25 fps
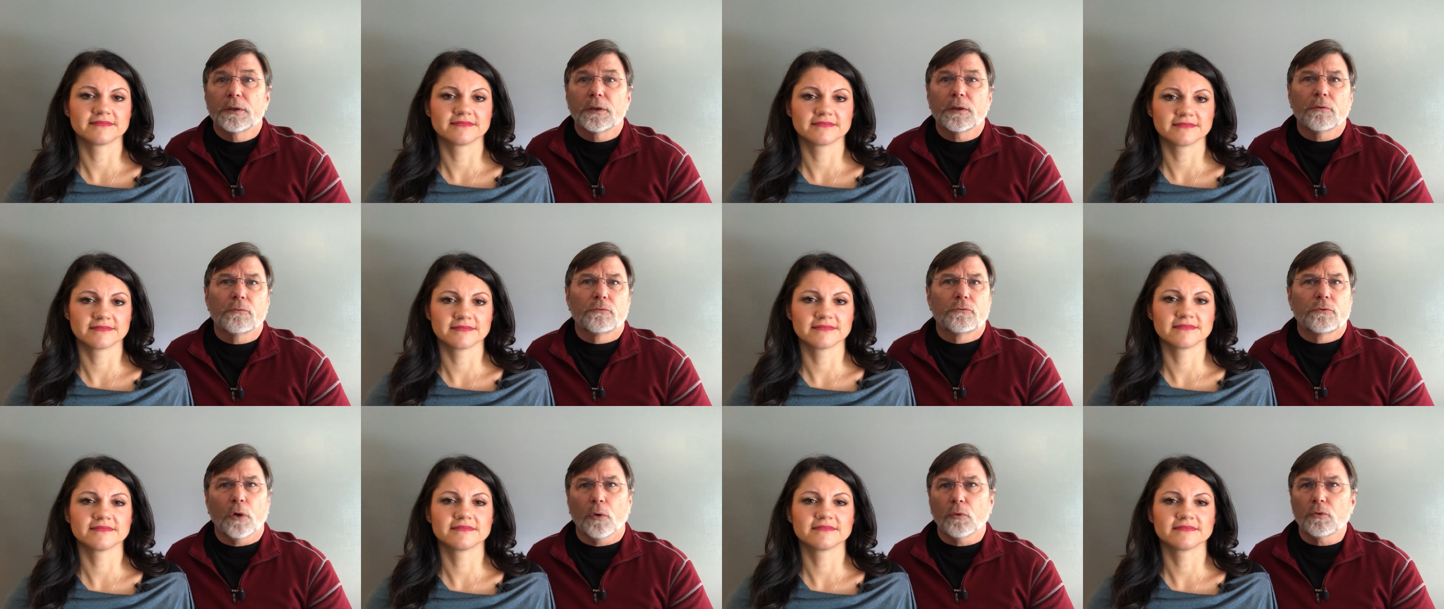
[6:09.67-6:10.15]
Speaker 1: You
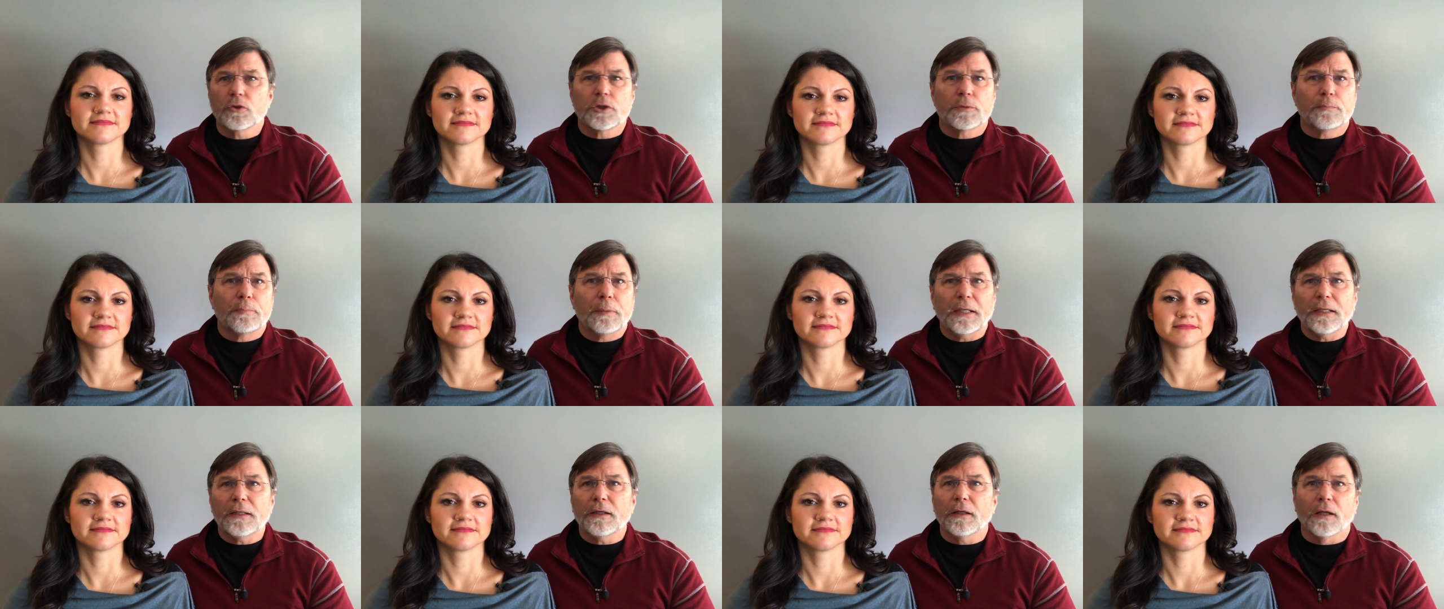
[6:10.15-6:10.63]
know, don't
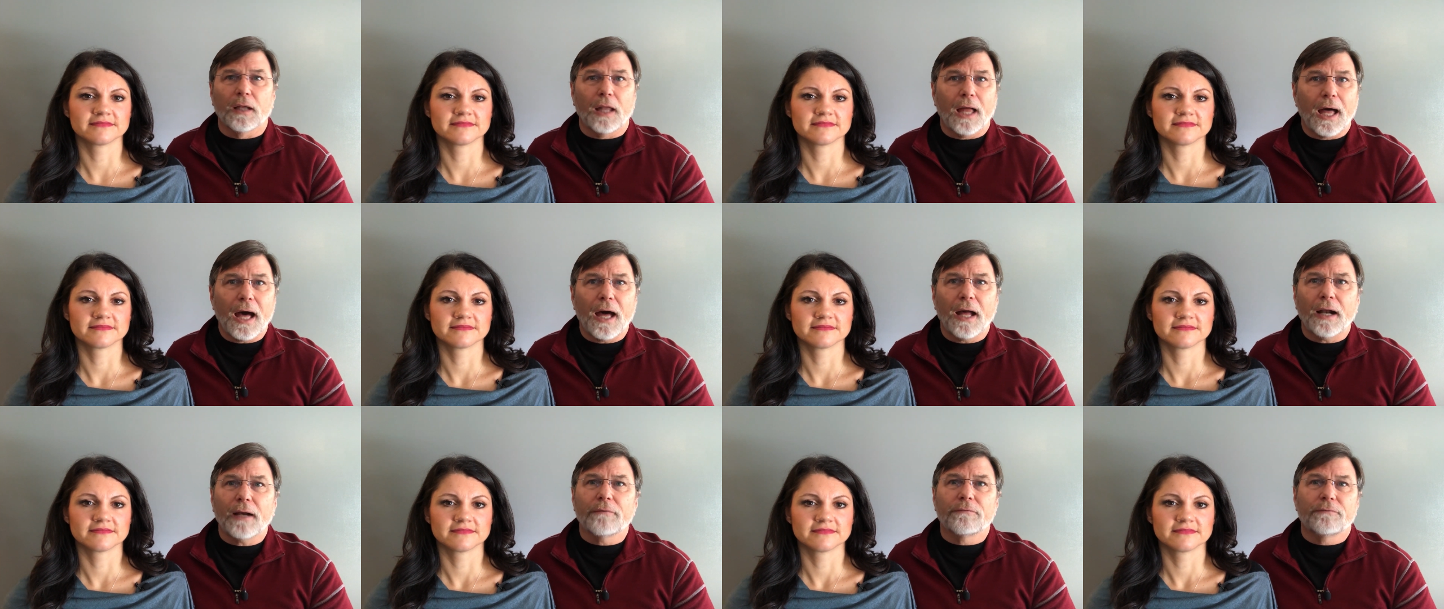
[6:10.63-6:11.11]
spend a
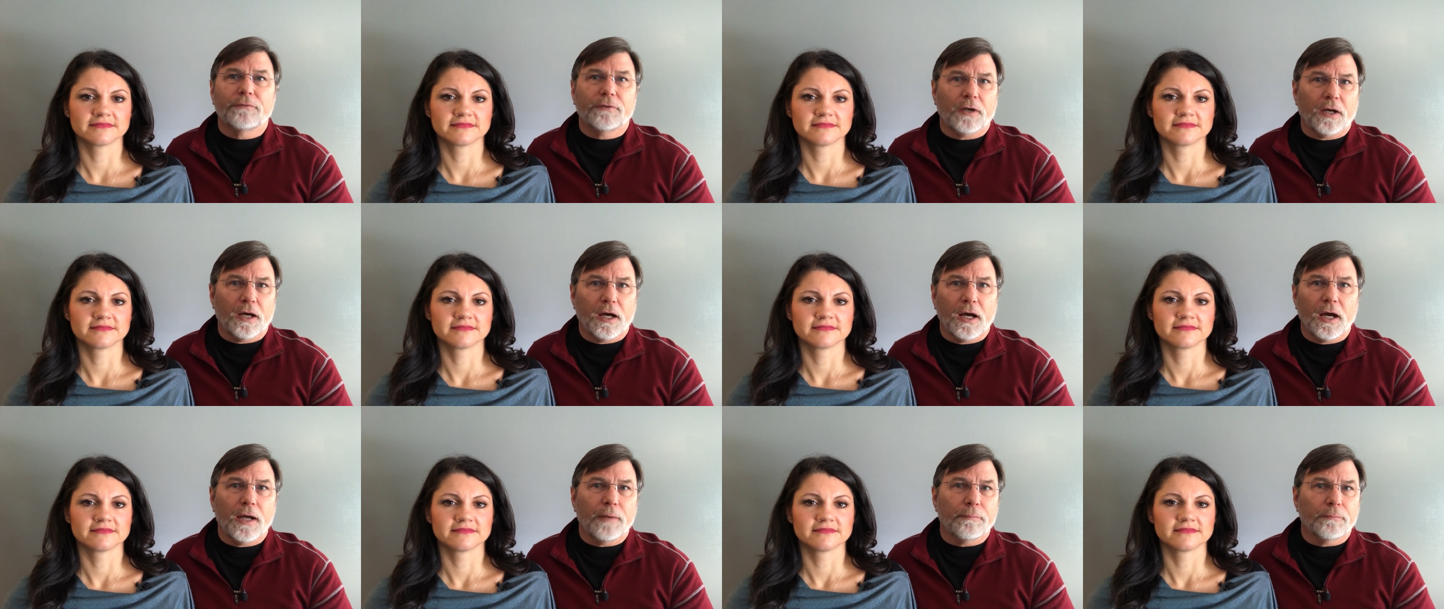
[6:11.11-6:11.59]
lot of
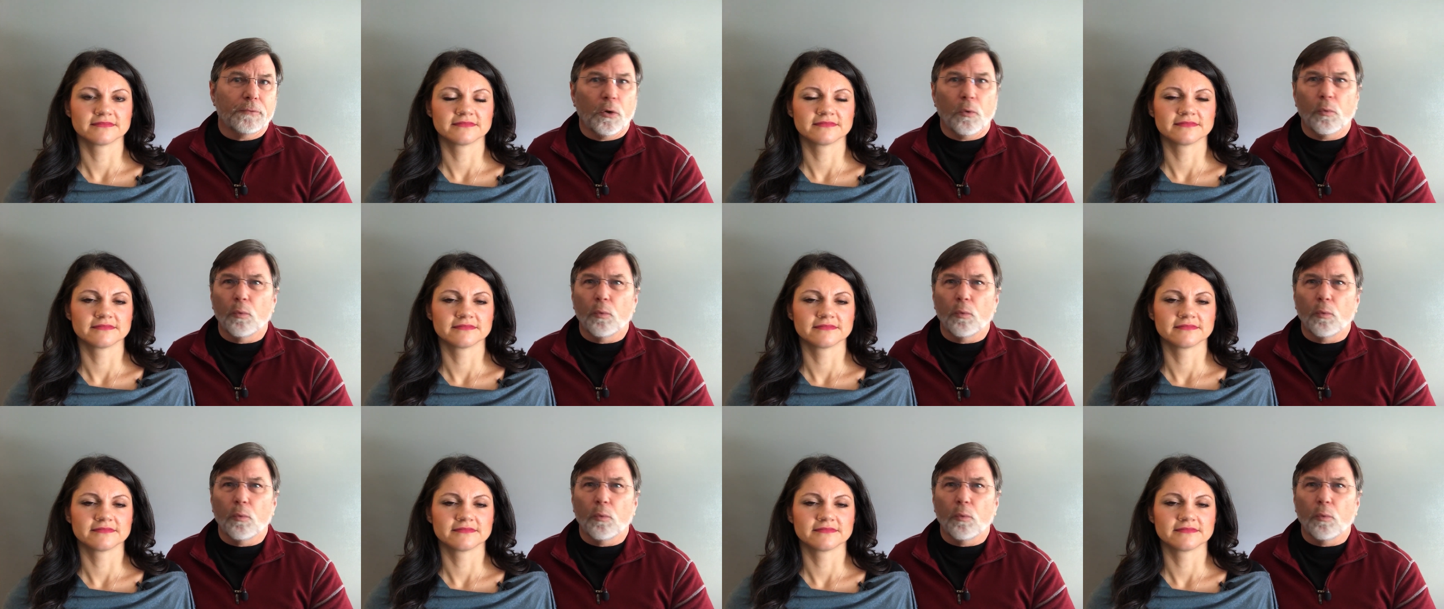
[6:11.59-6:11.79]
time,